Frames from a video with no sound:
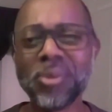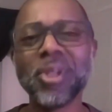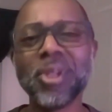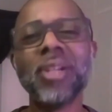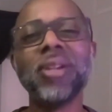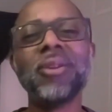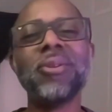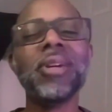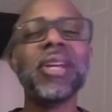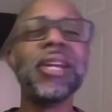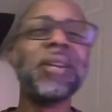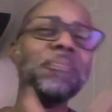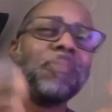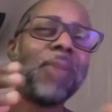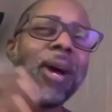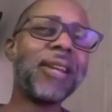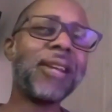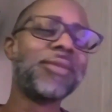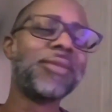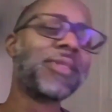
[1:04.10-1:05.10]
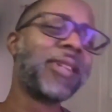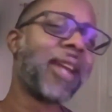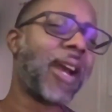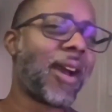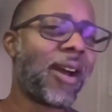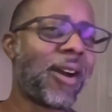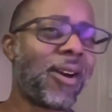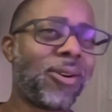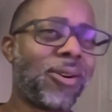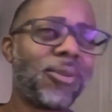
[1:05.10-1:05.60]
in my
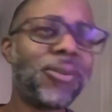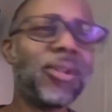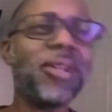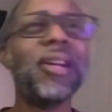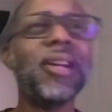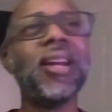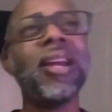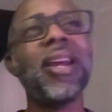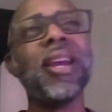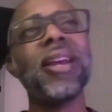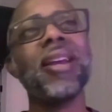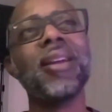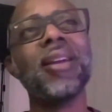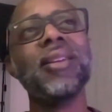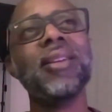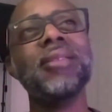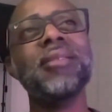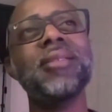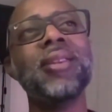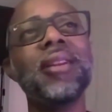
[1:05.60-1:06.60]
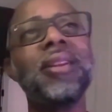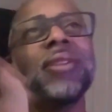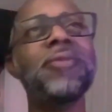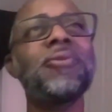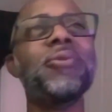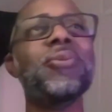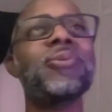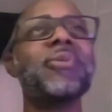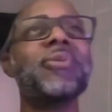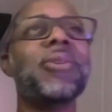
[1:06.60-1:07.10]
style and
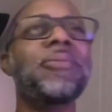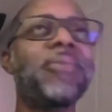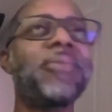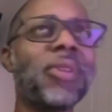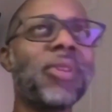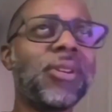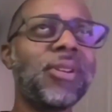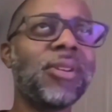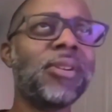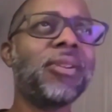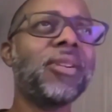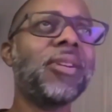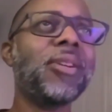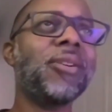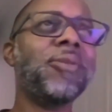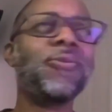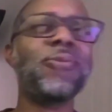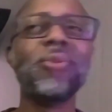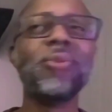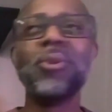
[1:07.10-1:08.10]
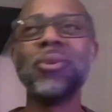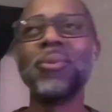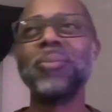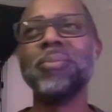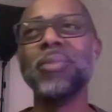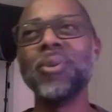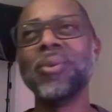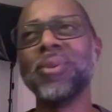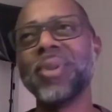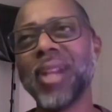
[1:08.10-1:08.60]
deliver something for a
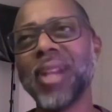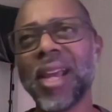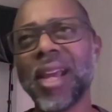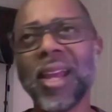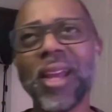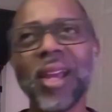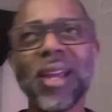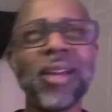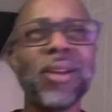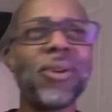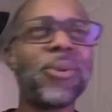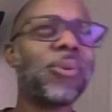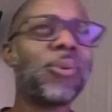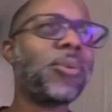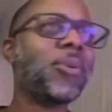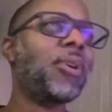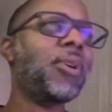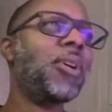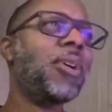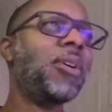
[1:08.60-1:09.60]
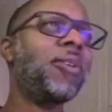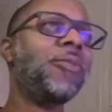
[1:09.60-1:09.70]
birthday or